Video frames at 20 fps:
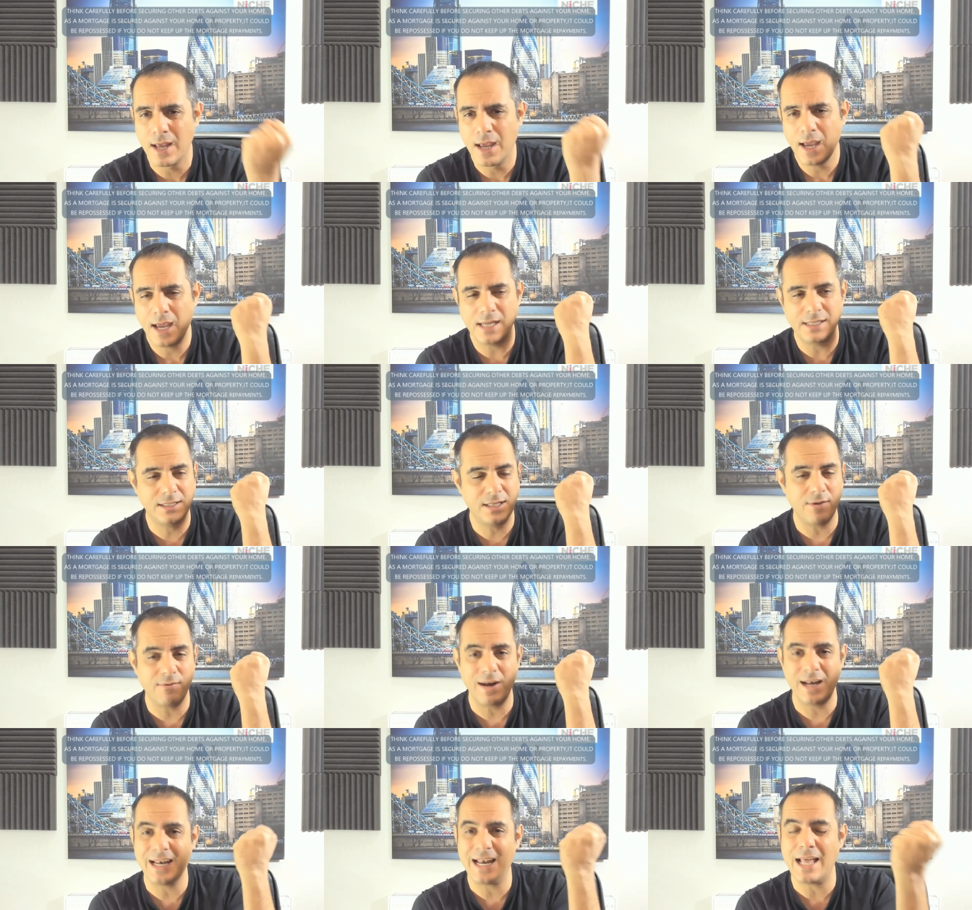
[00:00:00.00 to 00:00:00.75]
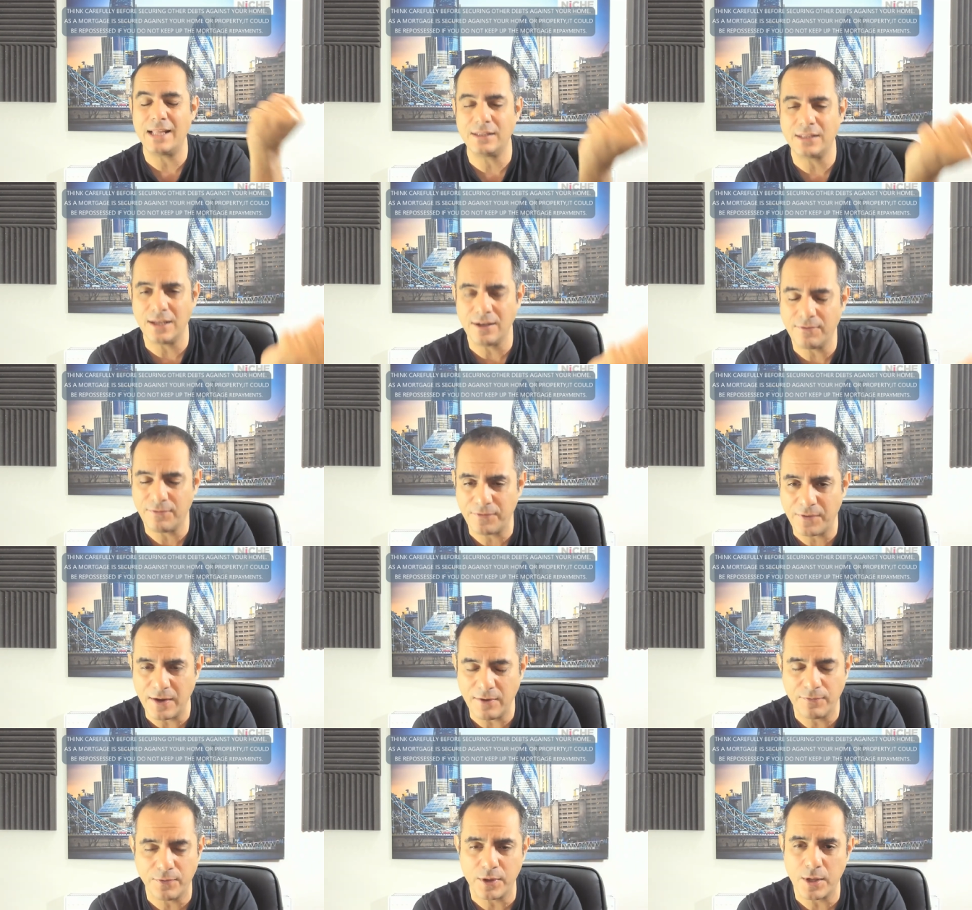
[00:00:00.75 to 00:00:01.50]
Is there a lending
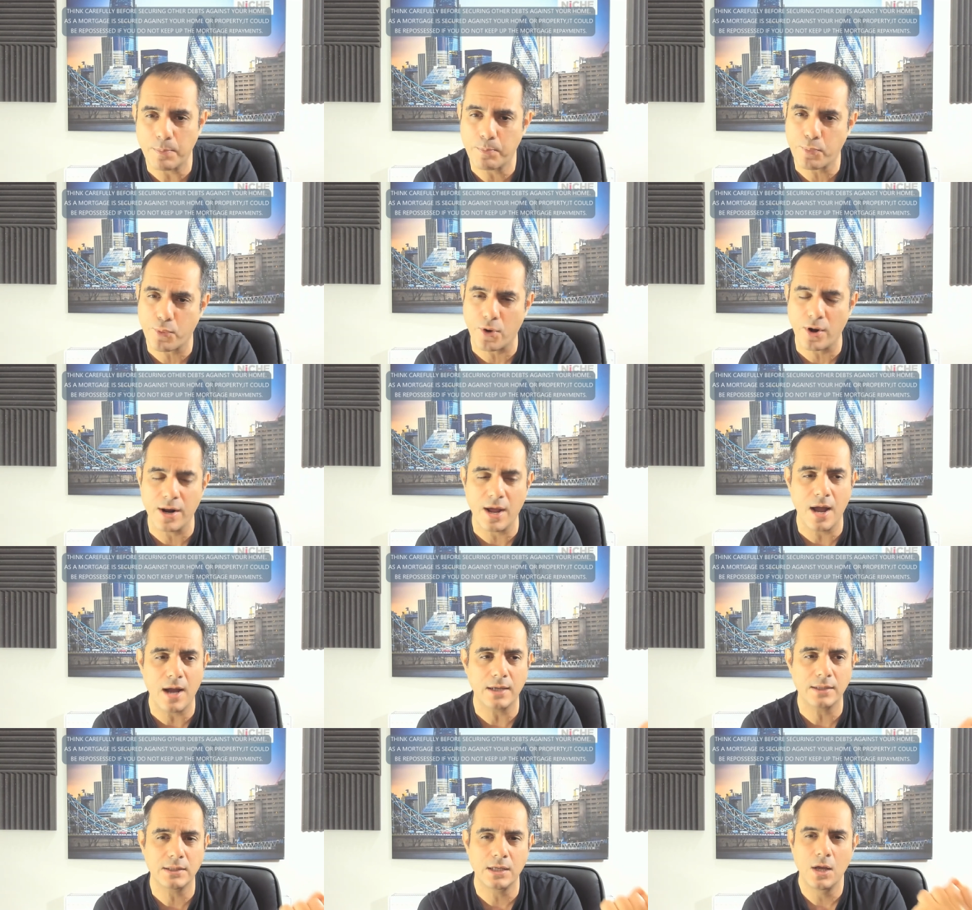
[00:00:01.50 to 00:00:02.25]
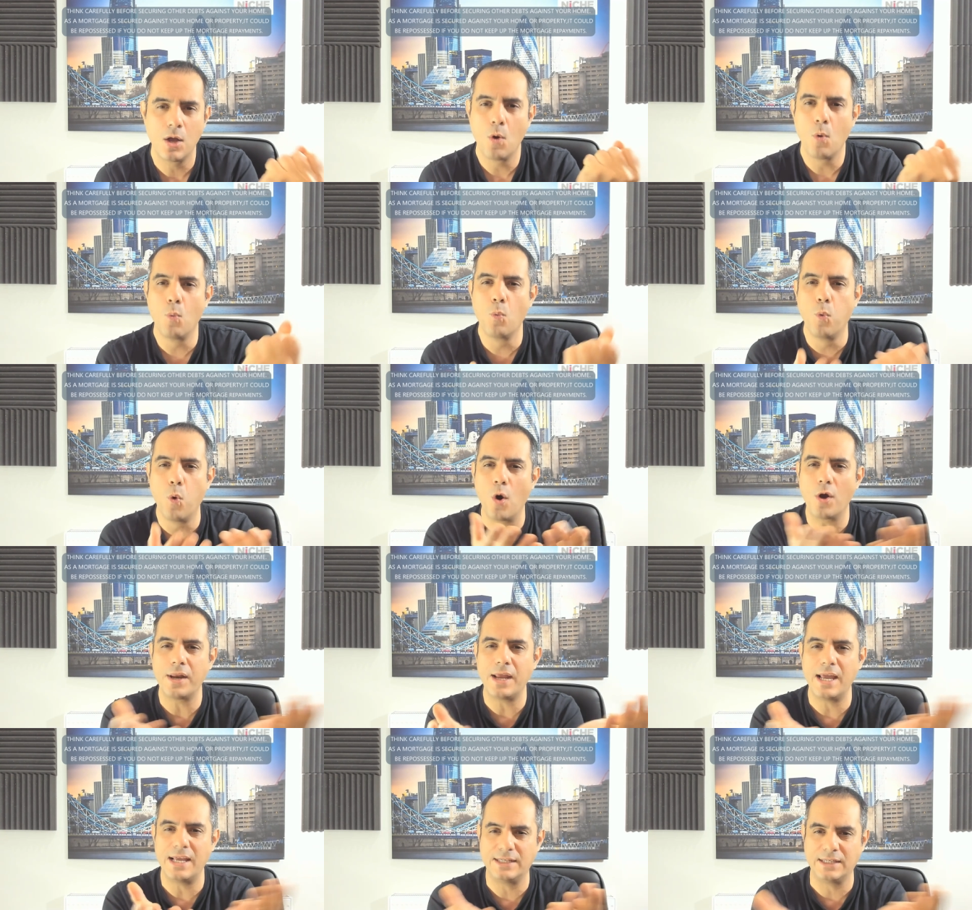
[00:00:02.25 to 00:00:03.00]
fee for the product?
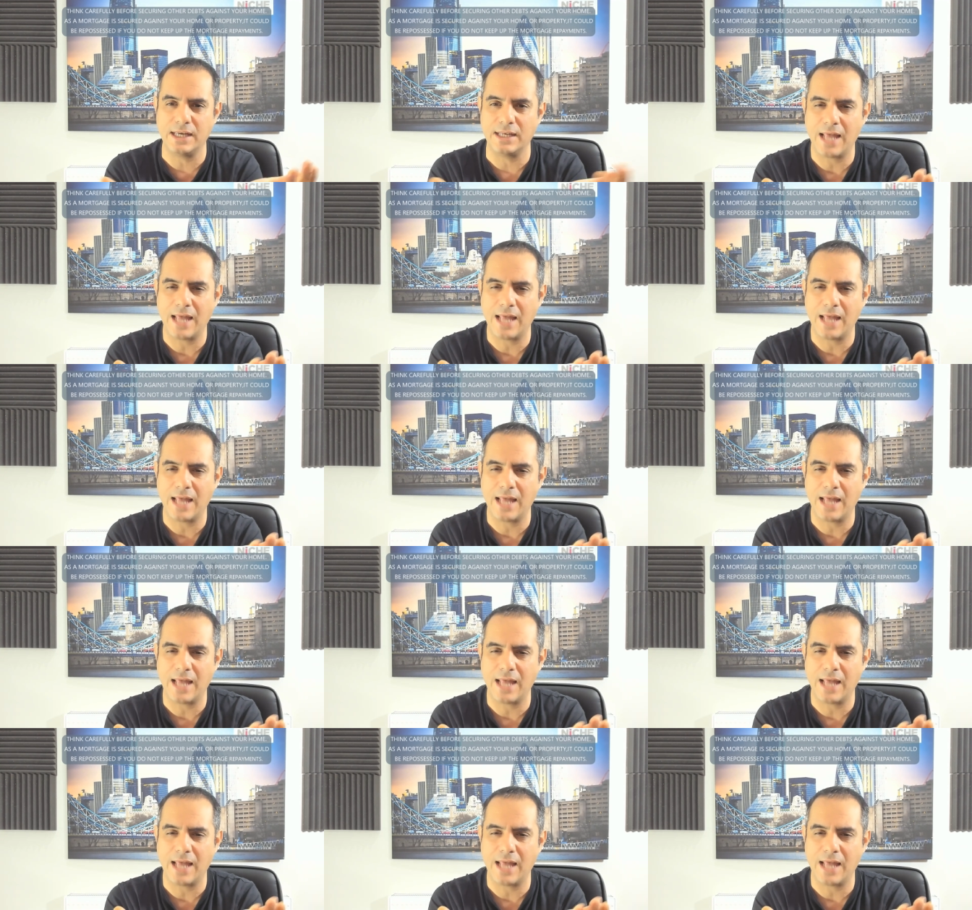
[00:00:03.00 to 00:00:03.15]
What is it?